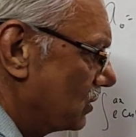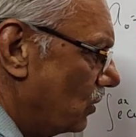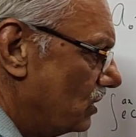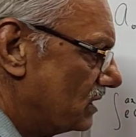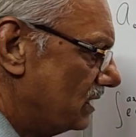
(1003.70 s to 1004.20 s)

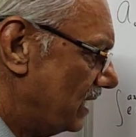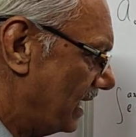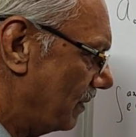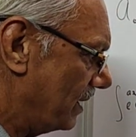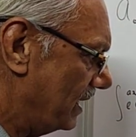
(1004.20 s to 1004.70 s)
So you see
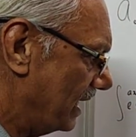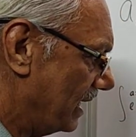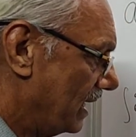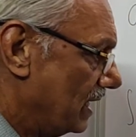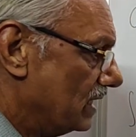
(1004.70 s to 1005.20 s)
that I am
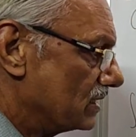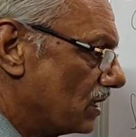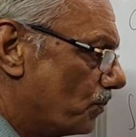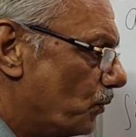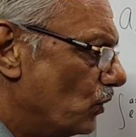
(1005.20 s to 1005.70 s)
getting,
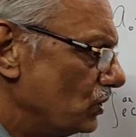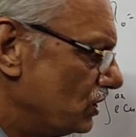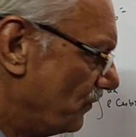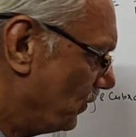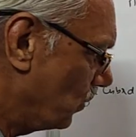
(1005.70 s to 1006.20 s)

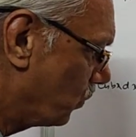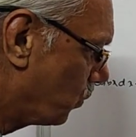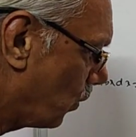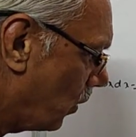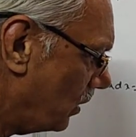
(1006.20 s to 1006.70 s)
suppose if you
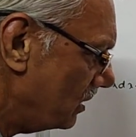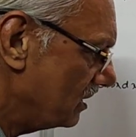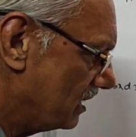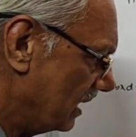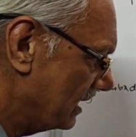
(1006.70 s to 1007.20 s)

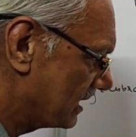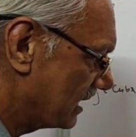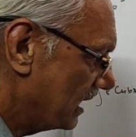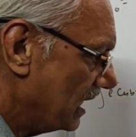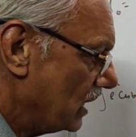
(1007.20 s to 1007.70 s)
want
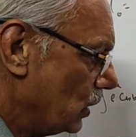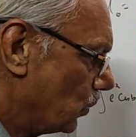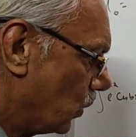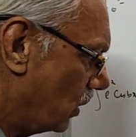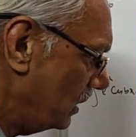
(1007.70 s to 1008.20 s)
this,
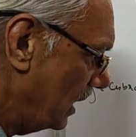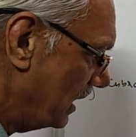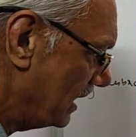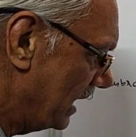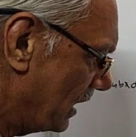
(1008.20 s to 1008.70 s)
you
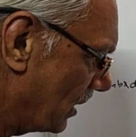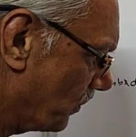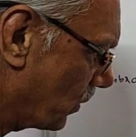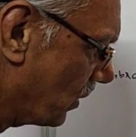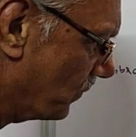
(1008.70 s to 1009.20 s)
want e to the
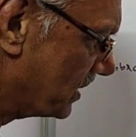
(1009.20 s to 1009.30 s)
power